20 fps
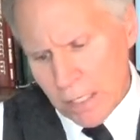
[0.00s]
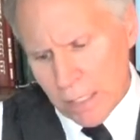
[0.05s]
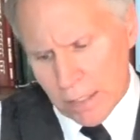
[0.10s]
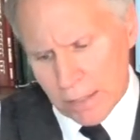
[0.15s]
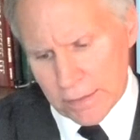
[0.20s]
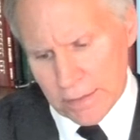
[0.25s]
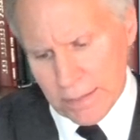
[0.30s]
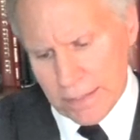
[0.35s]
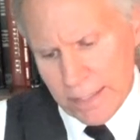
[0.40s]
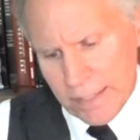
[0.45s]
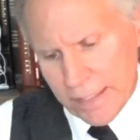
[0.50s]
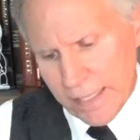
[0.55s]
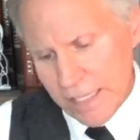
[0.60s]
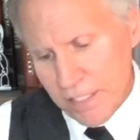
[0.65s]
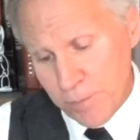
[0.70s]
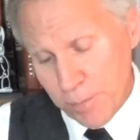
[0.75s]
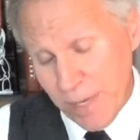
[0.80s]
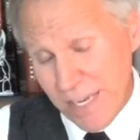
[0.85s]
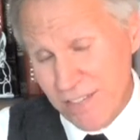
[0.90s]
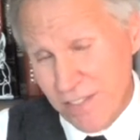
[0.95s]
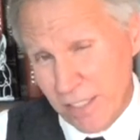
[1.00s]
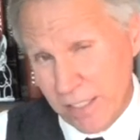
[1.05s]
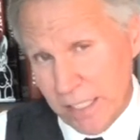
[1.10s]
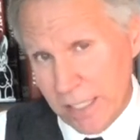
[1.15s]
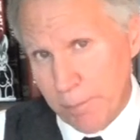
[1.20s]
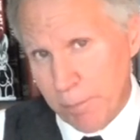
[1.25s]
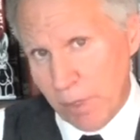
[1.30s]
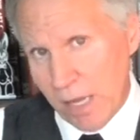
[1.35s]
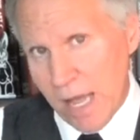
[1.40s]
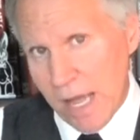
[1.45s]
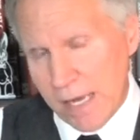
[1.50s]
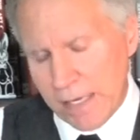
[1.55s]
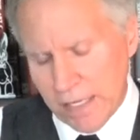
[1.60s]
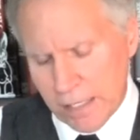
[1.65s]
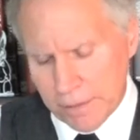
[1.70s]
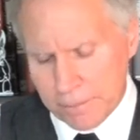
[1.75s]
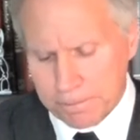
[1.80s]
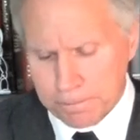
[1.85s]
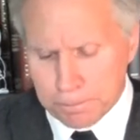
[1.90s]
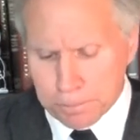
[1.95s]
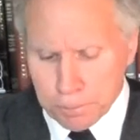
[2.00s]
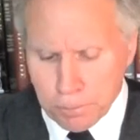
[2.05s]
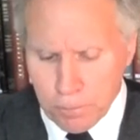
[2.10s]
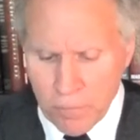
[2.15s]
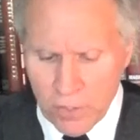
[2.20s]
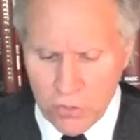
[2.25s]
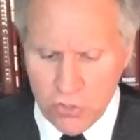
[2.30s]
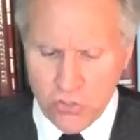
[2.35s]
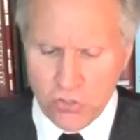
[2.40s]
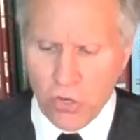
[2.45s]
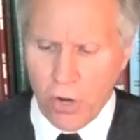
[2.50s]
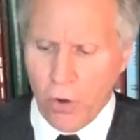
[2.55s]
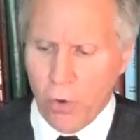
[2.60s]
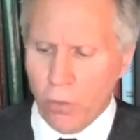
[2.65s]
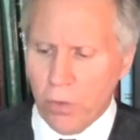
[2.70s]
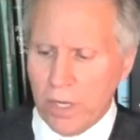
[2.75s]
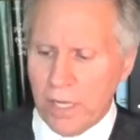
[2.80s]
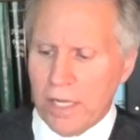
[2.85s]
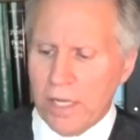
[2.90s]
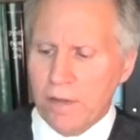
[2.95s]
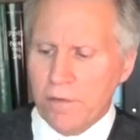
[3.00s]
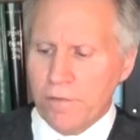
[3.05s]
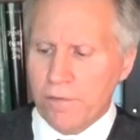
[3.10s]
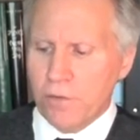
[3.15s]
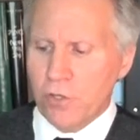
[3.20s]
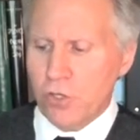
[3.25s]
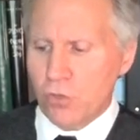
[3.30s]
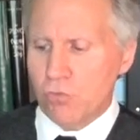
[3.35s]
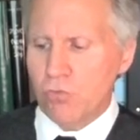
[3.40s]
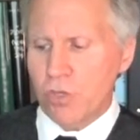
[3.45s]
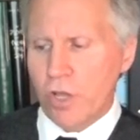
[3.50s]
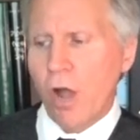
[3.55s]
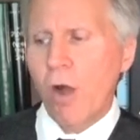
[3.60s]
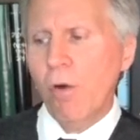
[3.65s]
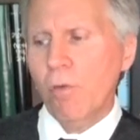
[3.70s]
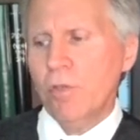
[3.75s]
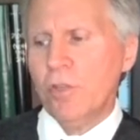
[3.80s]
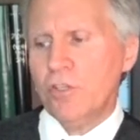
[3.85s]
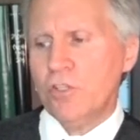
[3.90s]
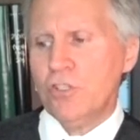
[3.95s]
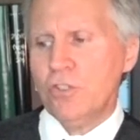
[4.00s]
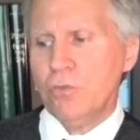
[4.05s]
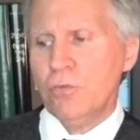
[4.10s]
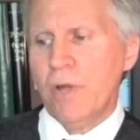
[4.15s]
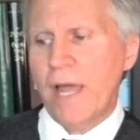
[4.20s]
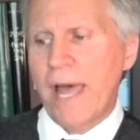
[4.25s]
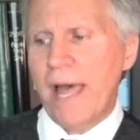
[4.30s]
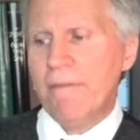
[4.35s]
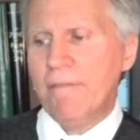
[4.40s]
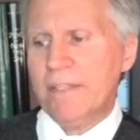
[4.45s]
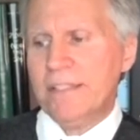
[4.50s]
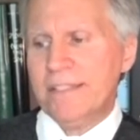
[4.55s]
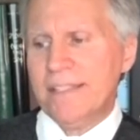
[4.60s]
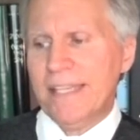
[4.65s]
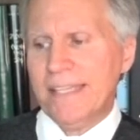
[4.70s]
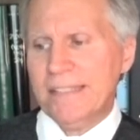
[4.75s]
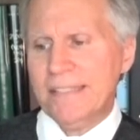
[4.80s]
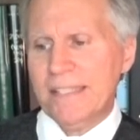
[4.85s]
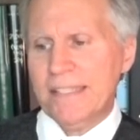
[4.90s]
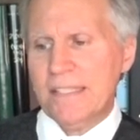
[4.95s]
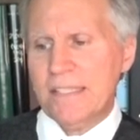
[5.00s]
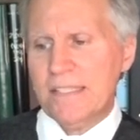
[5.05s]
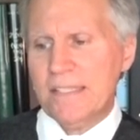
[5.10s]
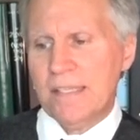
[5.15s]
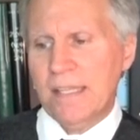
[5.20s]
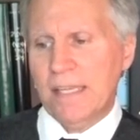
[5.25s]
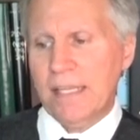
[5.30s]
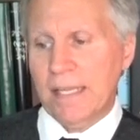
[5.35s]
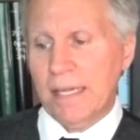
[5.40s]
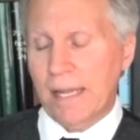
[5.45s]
That's basically blocking. So if you know that you have a tendency,